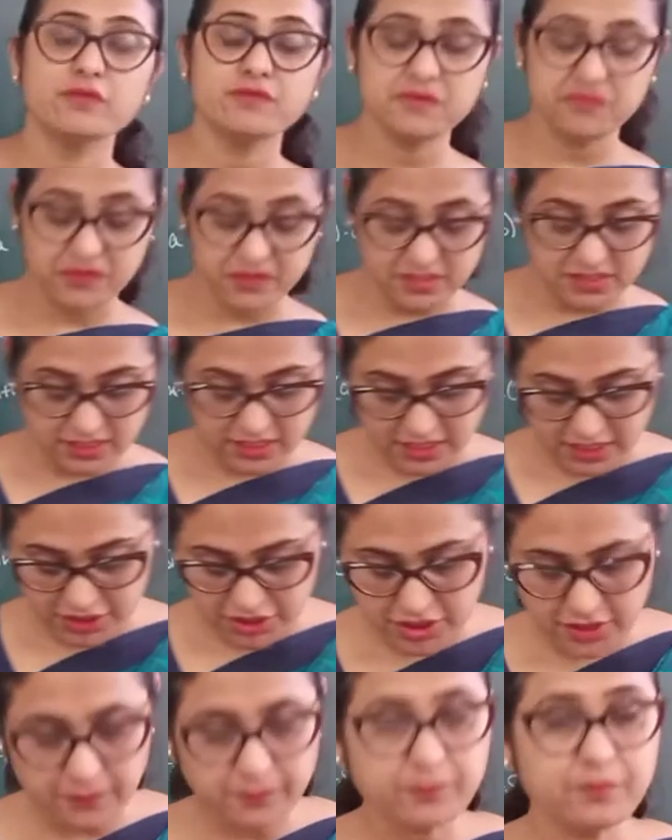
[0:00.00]
of
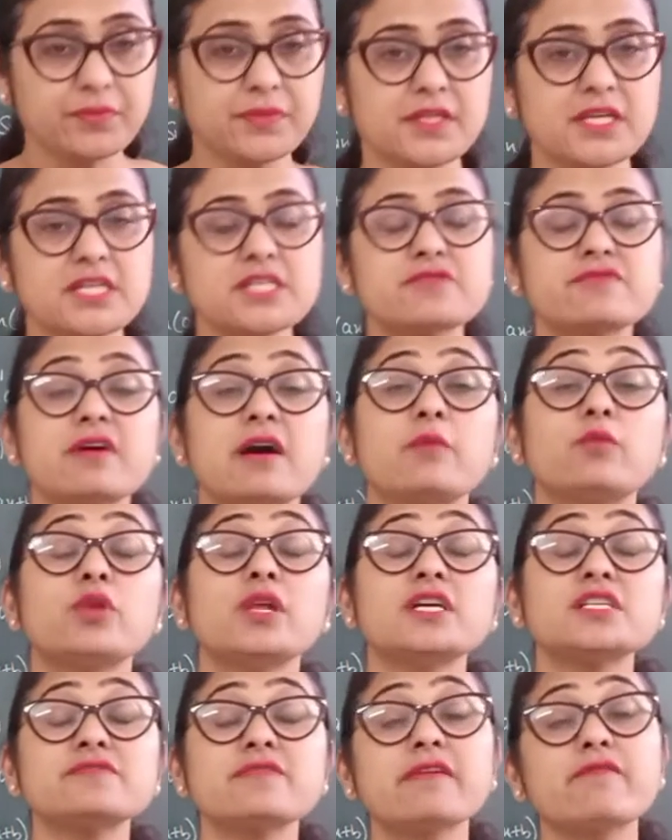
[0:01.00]
differentiation. These
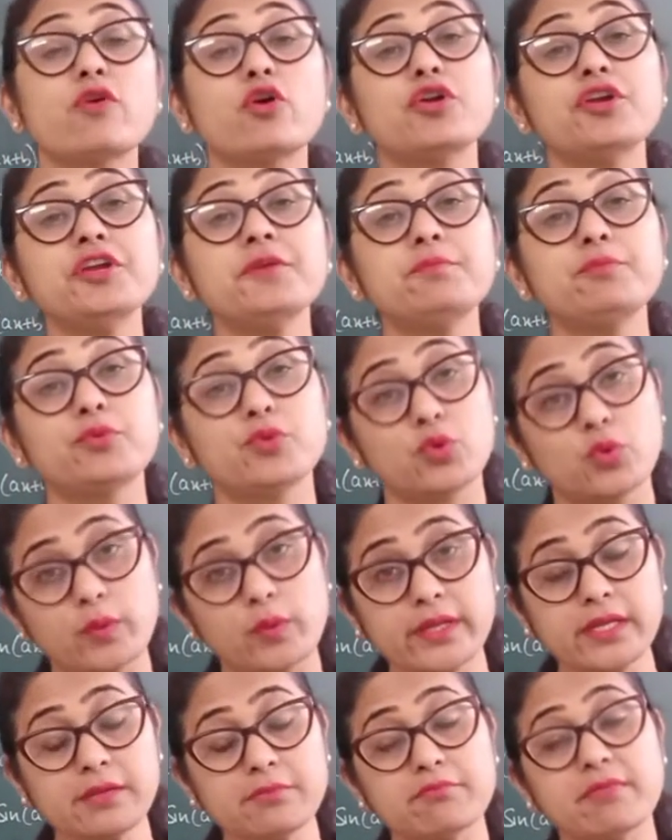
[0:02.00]
formulas we have already
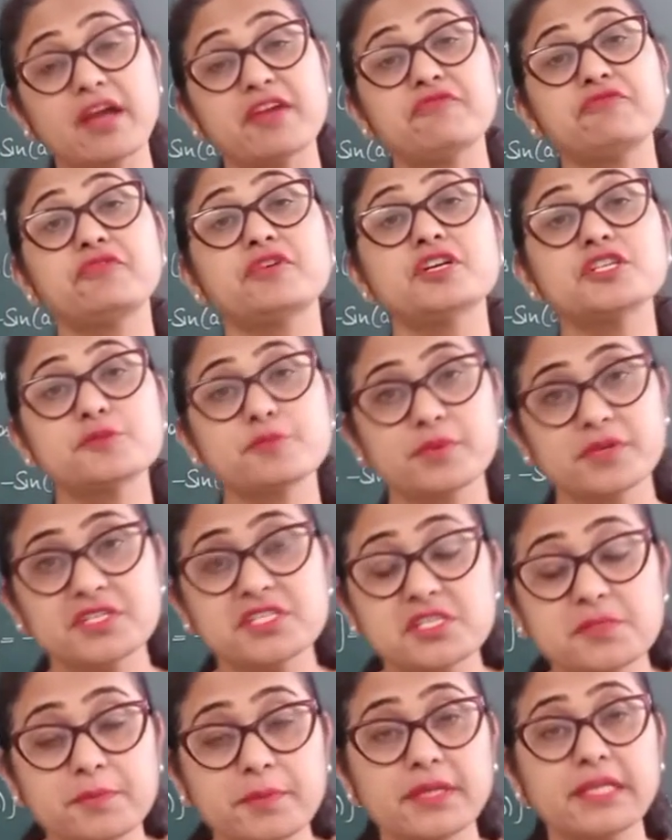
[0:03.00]
proven by first
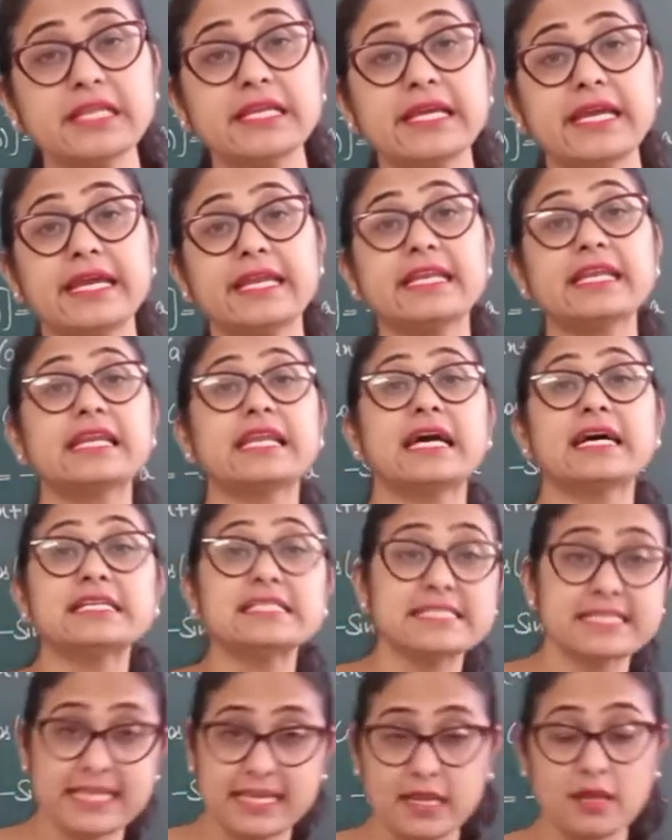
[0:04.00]
principle in
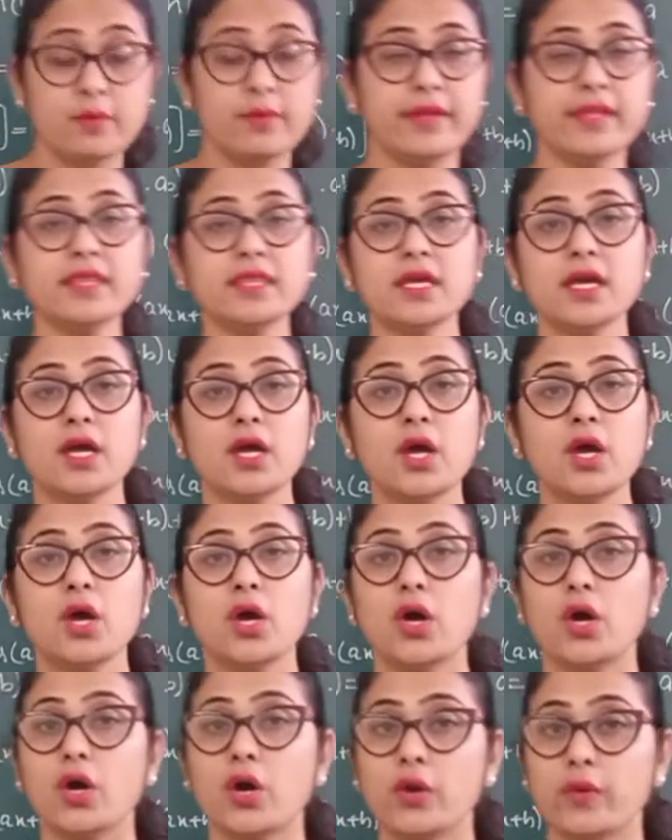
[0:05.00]
class 11th.
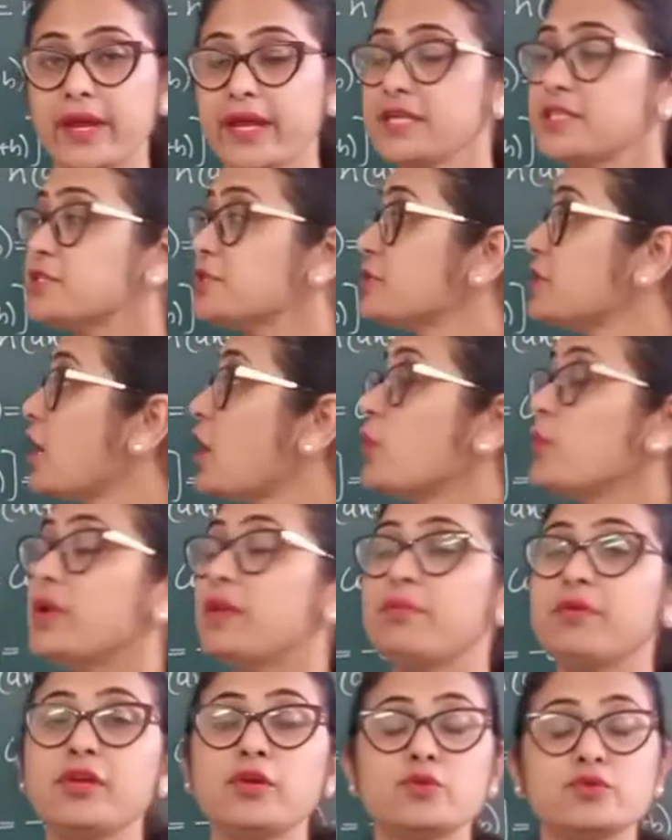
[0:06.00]
Alright, now
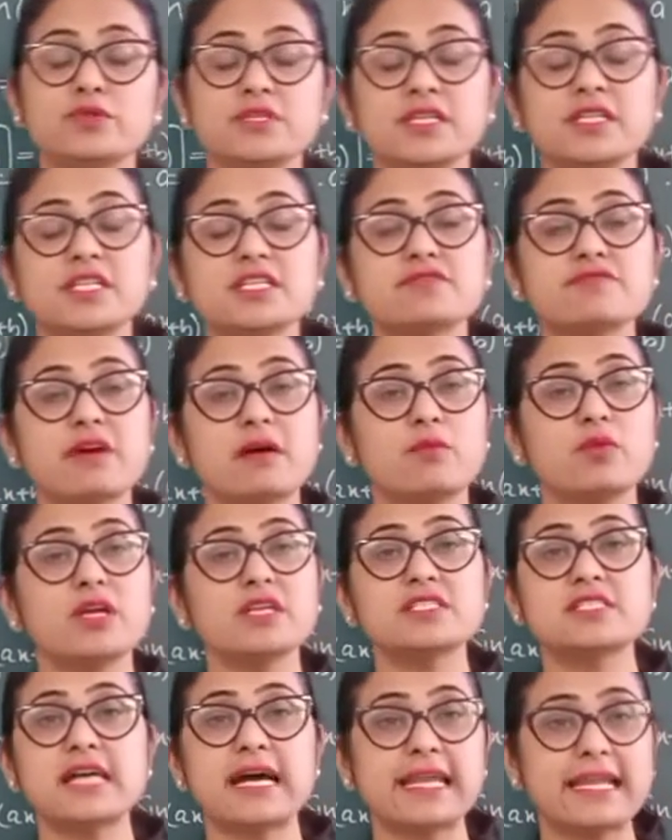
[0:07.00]
we will be using these
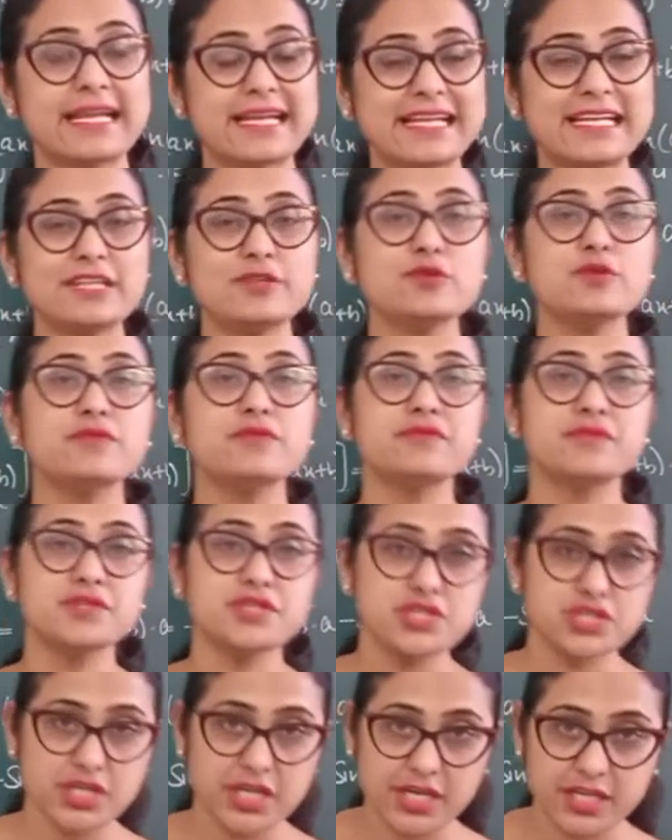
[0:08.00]
formulas directly to
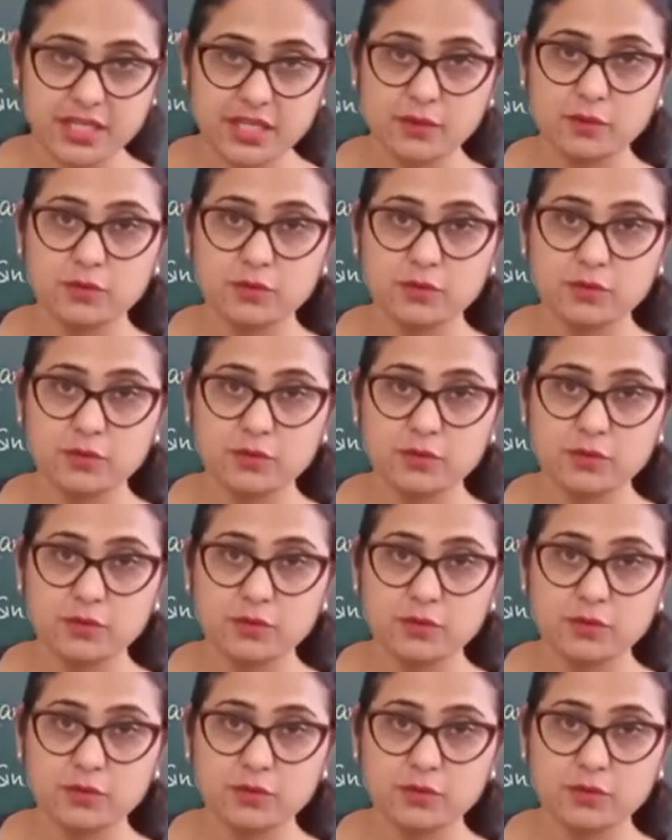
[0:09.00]
differentiate the